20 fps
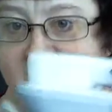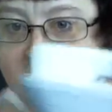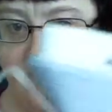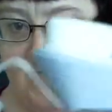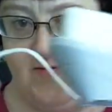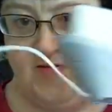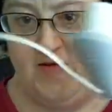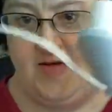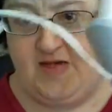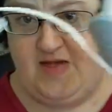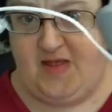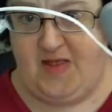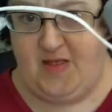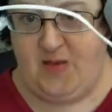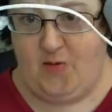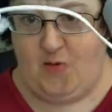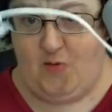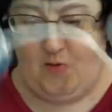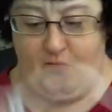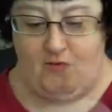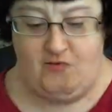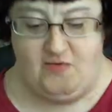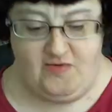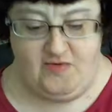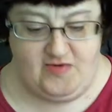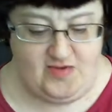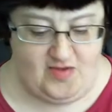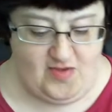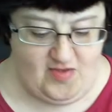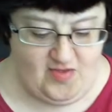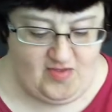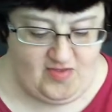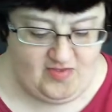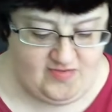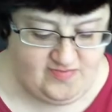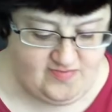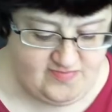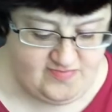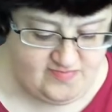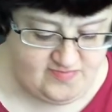I'm just getting the cord
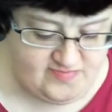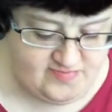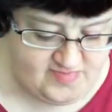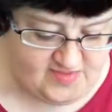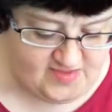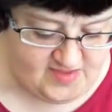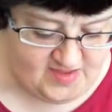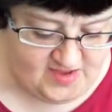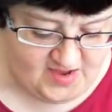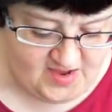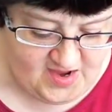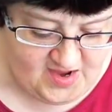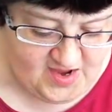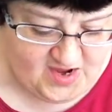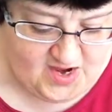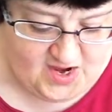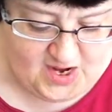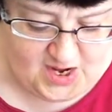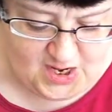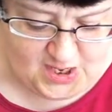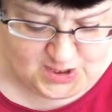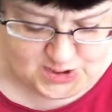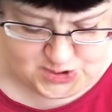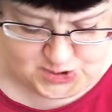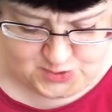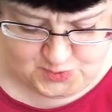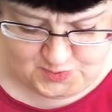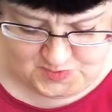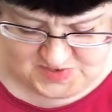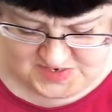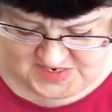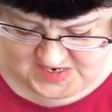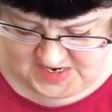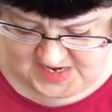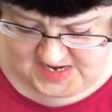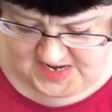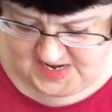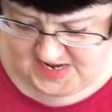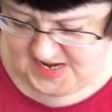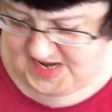all
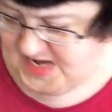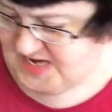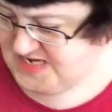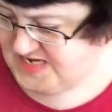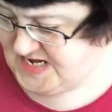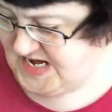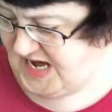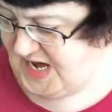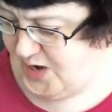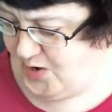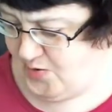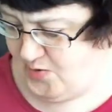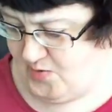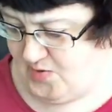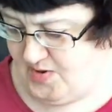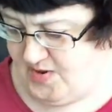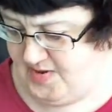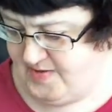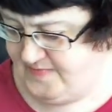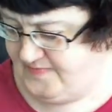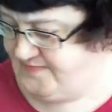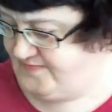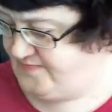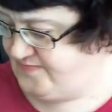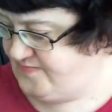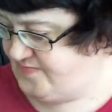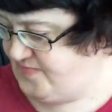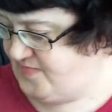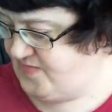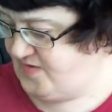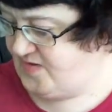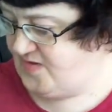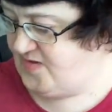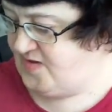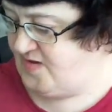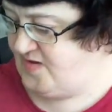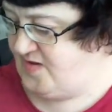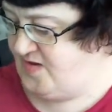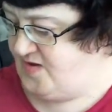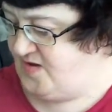untwisted and untangled.
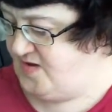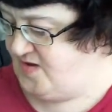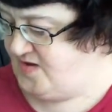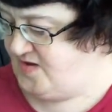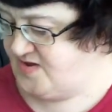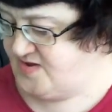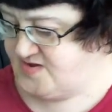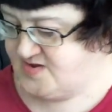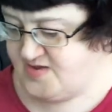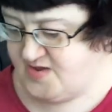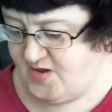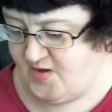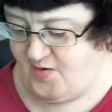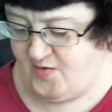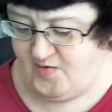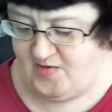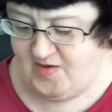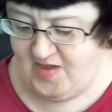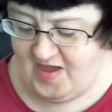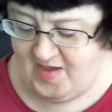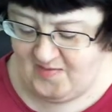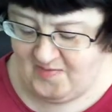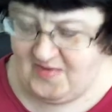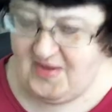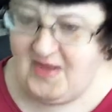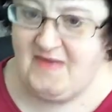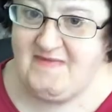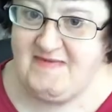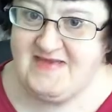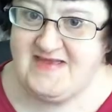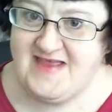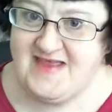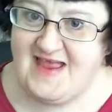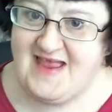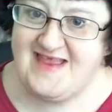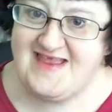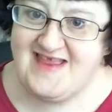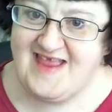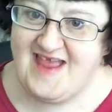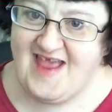So yeah, I'm kind of
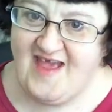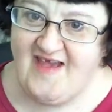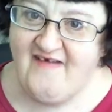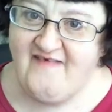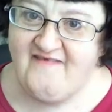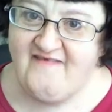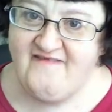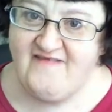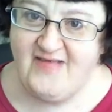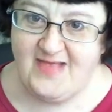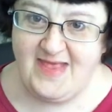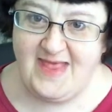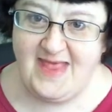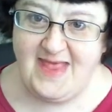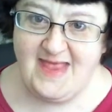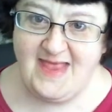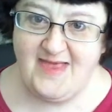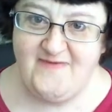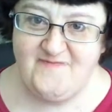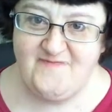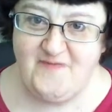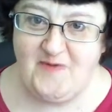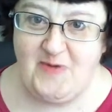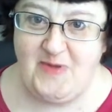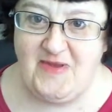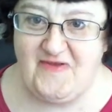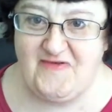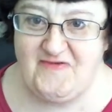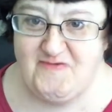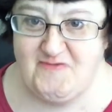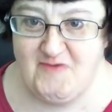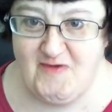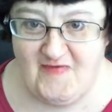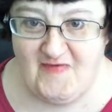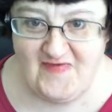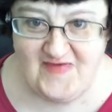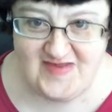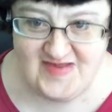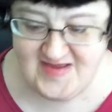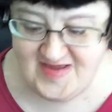excited to have a landline phone after all
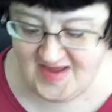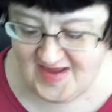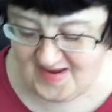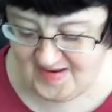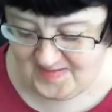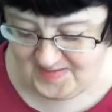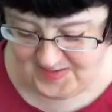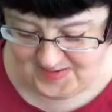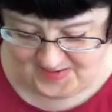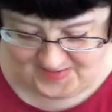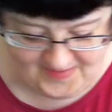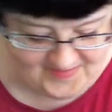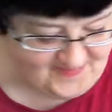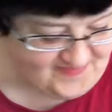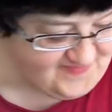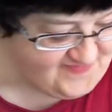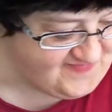this time, you know?